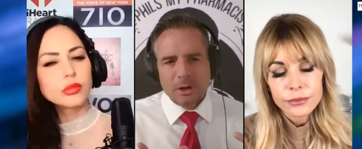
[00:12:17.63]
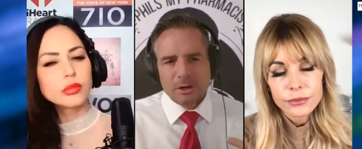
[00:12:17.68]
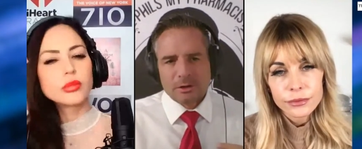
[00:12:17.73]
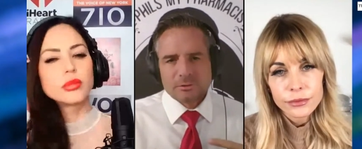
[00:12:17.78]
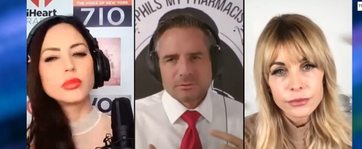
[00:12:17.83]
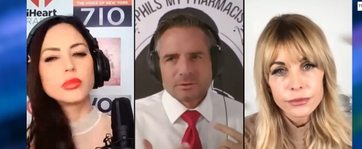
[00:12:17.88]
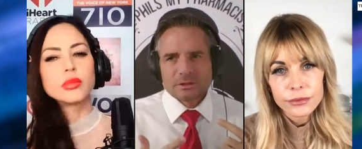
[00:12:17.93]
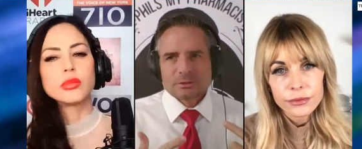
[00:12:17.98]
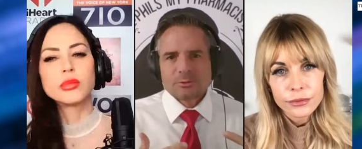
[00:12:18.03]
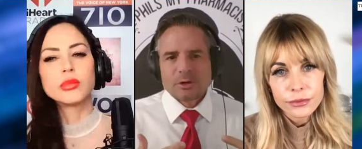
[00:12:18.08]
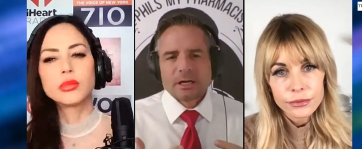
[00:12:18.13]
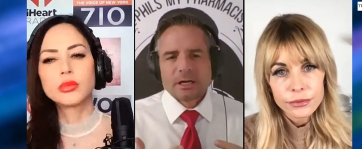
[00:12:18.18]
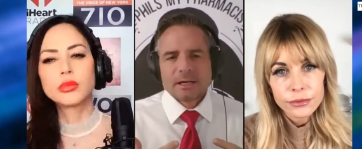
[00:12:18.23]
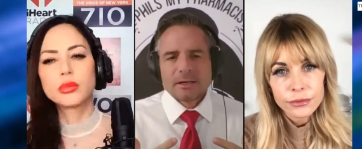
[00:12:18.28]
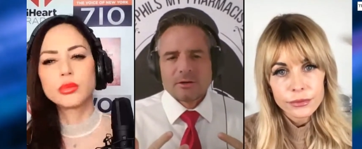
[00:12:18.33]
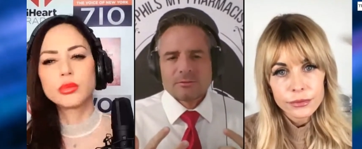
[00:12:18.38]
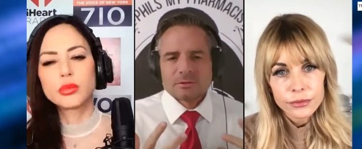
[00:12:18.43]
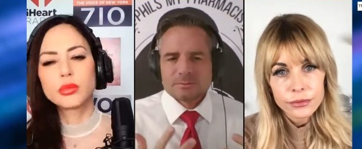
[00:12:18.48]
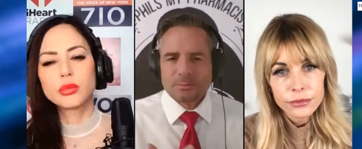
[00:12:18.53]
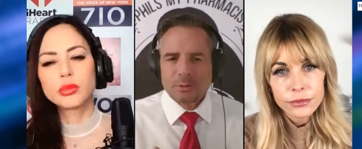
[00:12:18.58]
Speaker 1: part of the reason why i
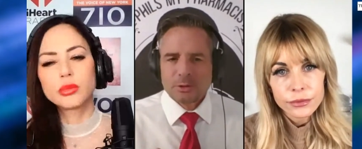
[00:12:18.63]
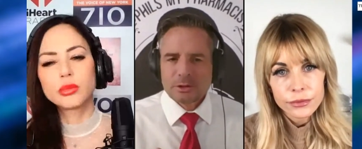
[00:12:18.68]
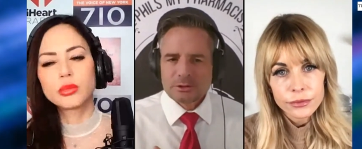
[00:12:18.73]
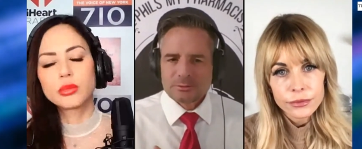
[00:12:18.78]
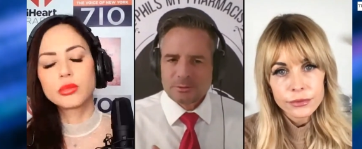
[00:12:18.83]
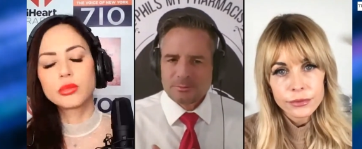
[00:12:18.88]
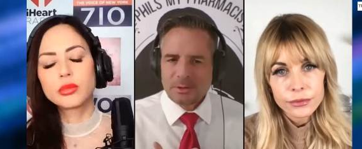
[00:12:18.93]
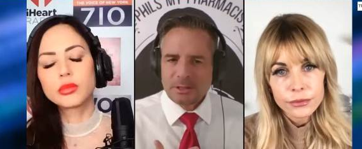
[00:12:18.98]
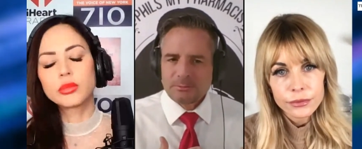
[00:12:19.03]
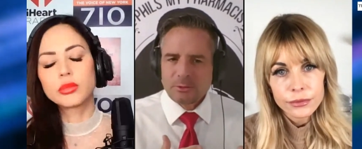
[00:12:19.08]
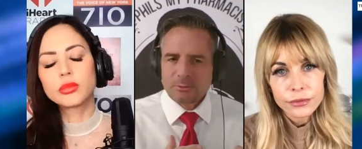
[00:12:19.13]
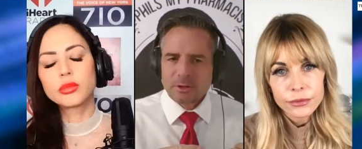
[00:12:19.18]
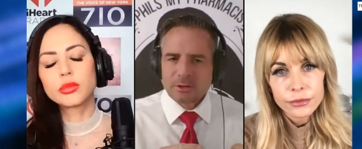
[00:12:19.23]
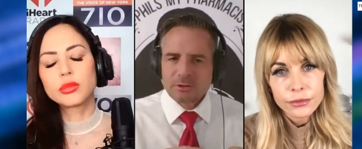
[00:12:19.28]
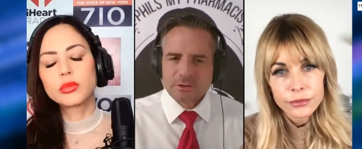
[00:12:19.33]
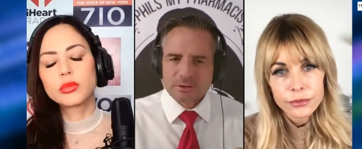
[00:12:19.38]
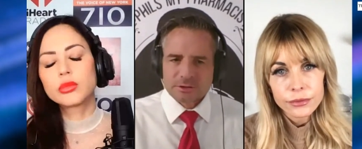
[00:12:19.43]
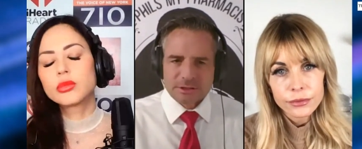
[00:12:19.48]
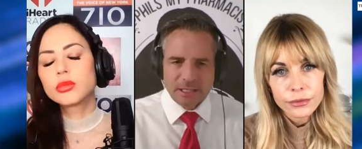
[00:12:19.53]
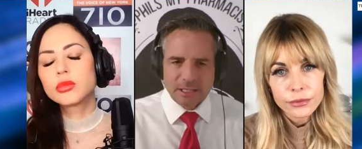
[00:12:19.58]
always push with people whether
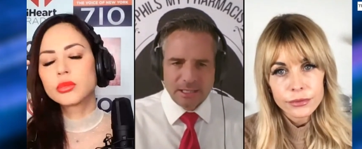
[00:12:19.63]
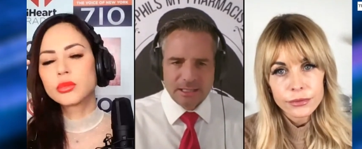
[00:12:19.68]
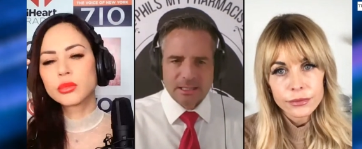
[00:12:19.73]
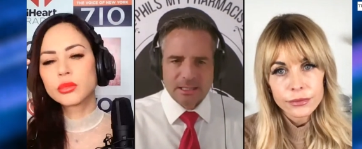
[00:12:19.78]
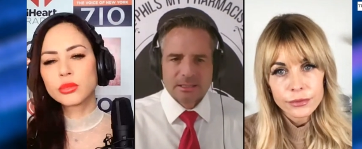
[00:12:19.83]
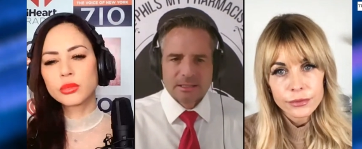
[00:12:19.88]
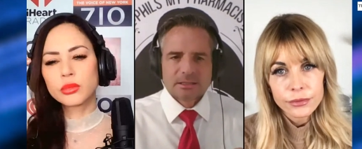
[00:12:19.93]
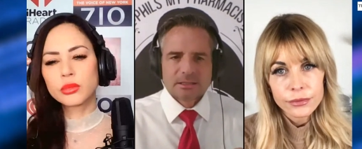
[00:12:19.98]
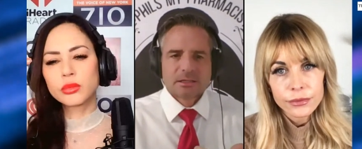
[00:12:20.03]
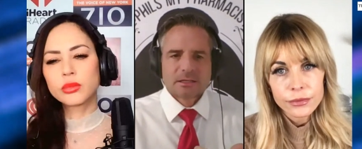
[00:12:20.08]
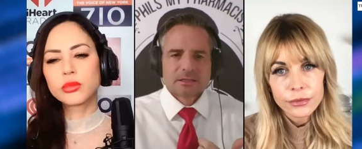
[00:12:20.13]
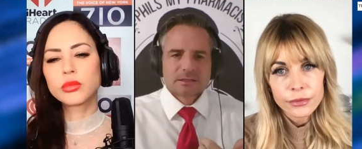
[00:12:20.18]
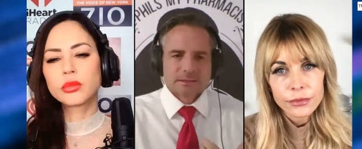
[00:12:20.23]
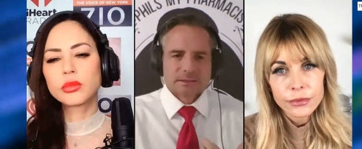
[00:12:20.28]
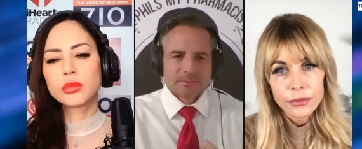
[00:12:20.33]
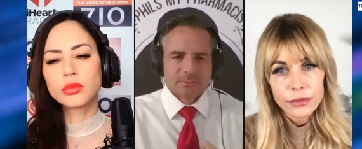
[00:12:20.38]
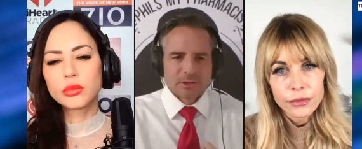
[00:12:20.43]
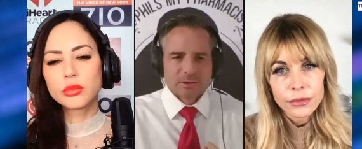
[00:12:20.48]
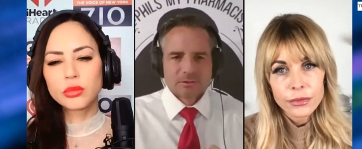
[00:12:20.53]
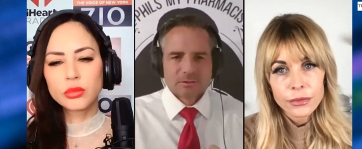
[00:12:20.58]
you're taking
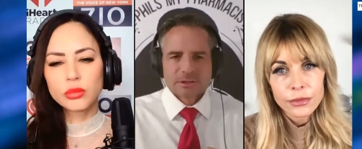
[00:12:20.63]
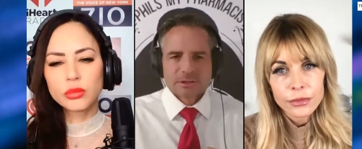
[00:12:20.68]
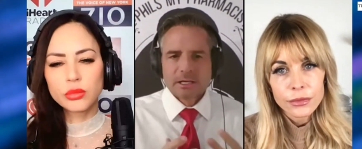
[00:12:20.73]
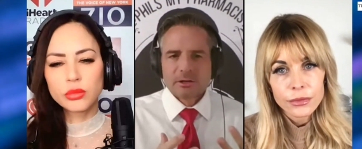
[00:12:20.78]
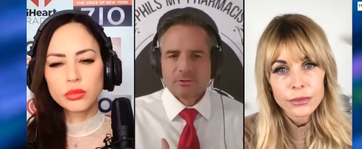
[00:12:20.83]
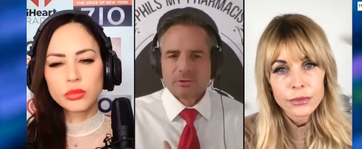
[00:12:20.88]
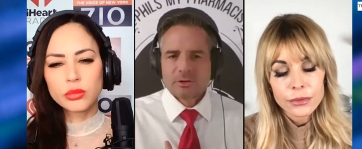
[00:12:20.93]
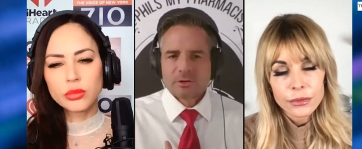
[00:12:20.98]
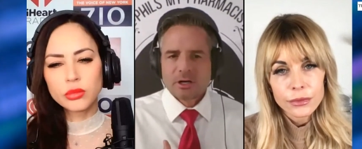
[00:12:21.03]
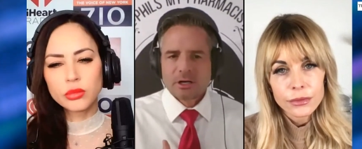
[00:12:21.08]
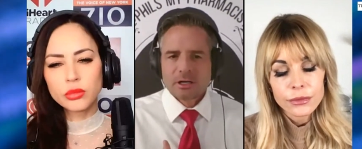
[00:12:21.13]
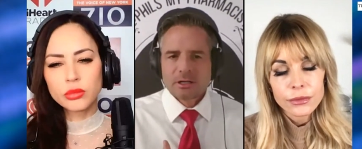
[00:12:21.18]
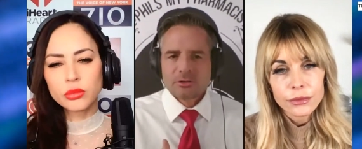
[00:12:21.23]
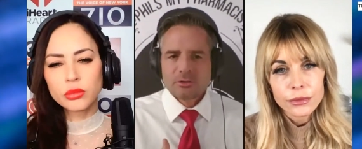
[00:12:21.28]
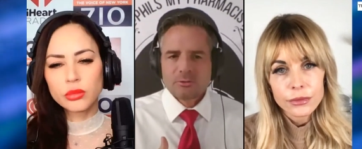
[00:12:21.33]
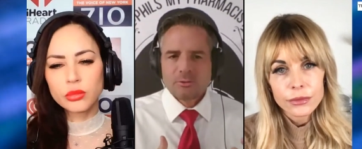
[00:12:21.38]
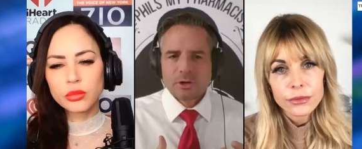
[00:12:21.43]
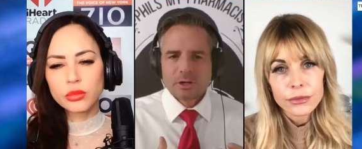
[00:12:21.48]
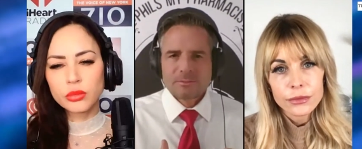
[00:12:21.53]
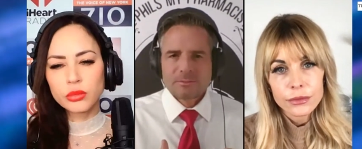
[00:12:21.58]
semaglutide or not
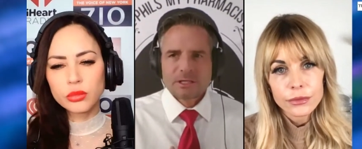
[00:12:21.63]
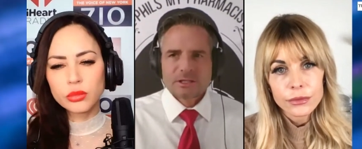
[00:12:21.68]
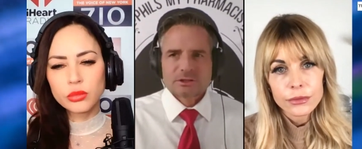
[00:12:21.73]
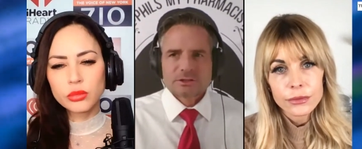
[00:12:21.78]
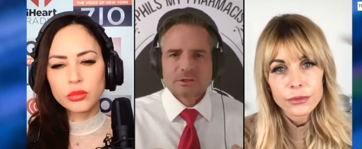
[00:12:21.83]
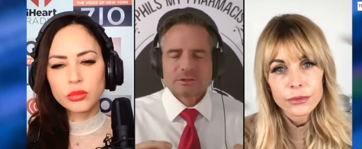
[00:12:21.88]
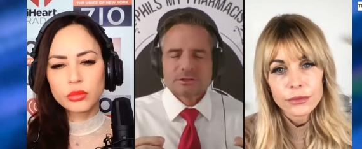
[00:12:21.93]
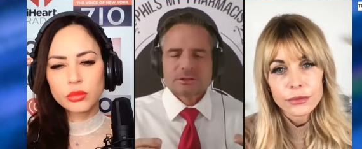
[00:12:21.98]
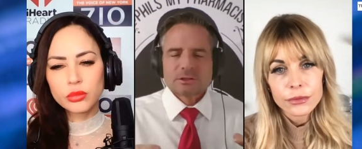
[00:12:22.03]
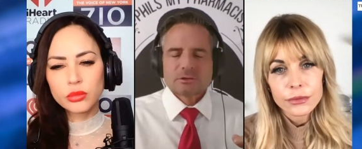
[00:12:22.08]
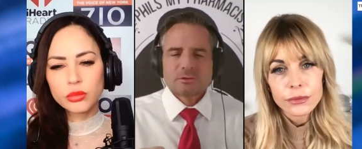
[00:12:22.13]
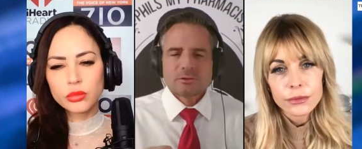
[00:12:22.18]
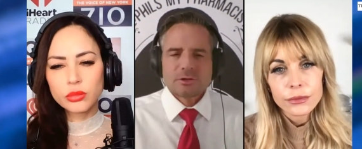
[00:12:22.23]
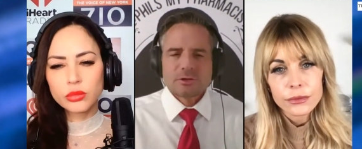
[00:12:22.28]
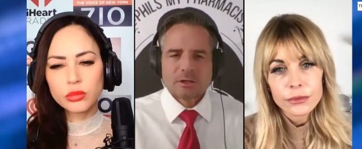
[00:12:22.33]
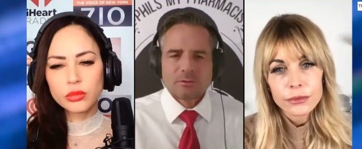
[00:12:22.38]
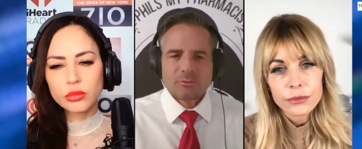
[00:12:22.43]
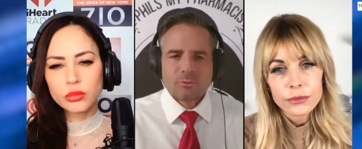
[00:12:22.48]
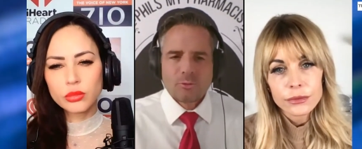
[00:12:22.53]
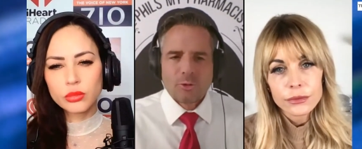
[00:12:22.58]
you want to make sure to
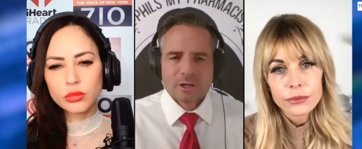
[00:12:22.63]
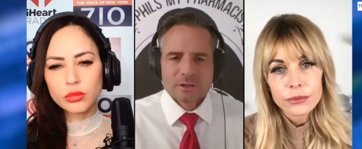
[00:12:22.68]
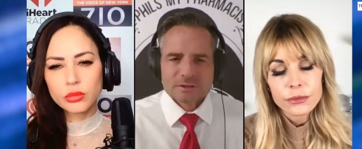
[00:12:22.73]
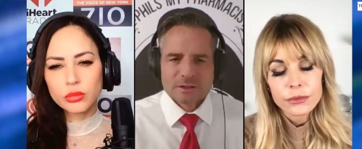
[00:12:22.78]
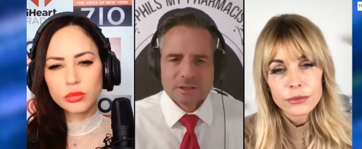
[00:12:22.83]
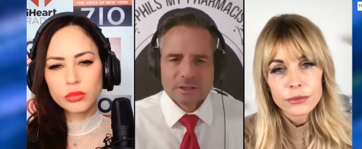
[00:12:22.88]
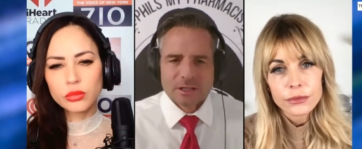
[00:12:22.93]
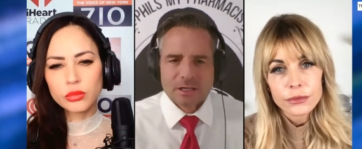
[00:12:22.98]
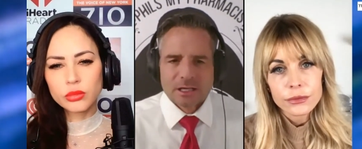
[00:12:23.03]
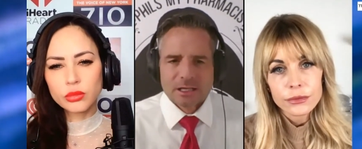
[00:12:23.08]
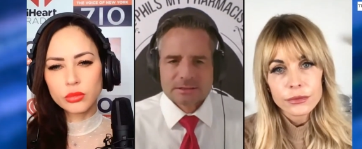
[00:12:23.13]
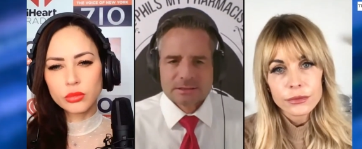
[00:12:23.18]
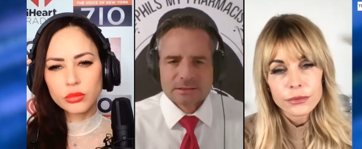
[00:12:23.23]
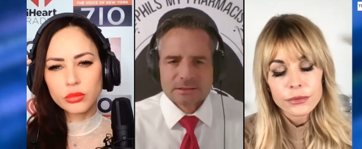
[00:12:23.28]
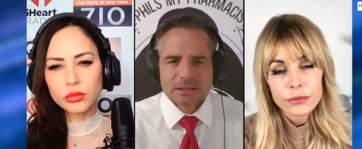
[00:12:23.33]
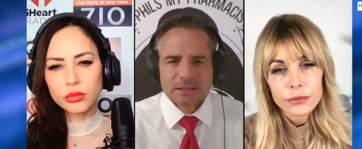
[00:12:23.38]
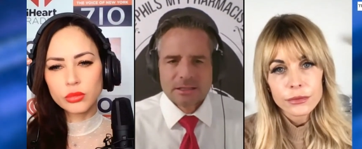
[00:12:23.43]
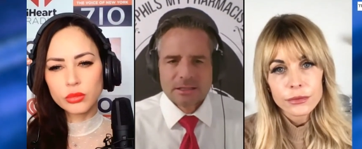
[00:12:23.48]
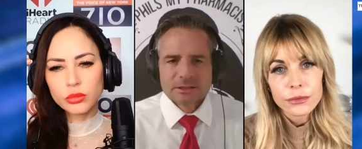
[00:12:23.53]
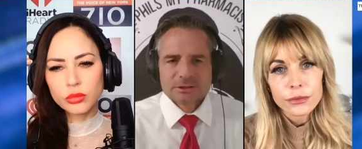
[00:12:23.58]
look at what's causing
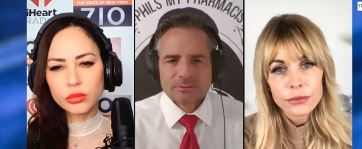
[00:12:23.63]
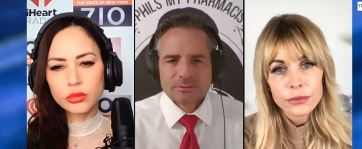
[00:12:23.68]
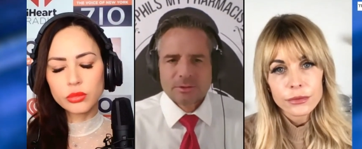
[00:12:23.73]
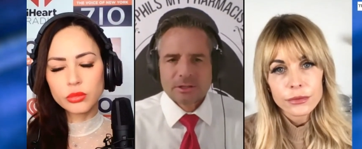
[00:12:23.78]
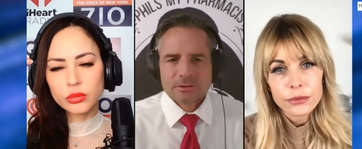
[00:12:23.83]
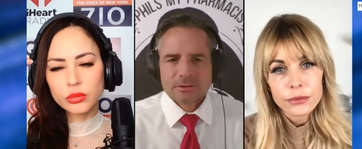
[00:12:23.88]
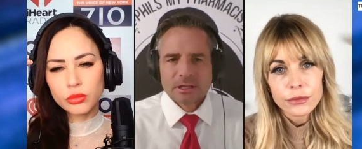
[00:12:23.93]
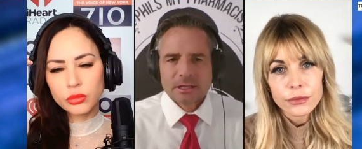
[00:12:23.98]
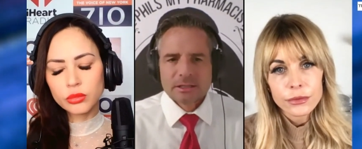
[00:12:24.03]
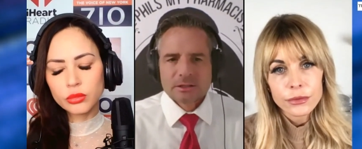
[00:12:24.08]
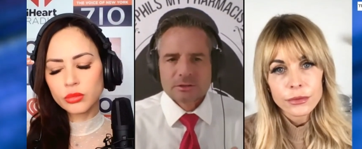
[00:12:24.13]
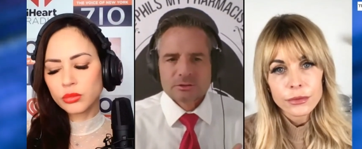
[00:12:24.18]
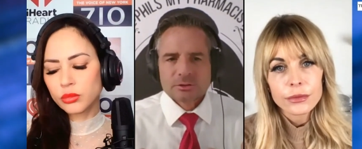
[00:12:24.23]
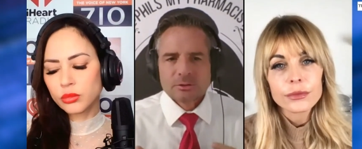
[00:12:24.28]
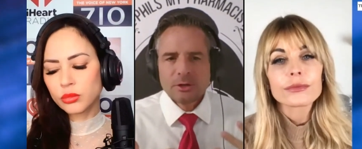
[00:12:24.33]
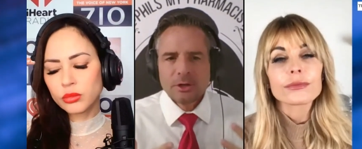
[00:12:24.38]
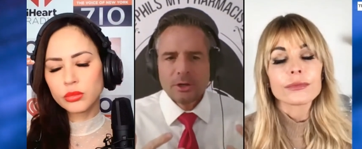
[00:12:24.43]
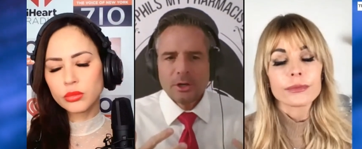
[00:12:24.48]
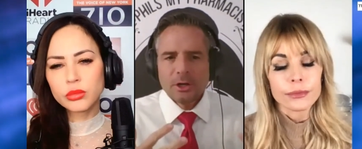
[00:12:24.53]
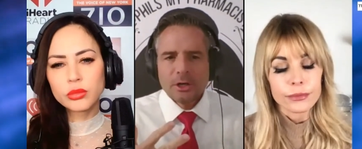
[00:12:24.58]
the issue underlying
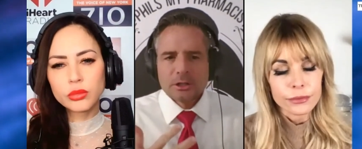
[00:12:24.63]
so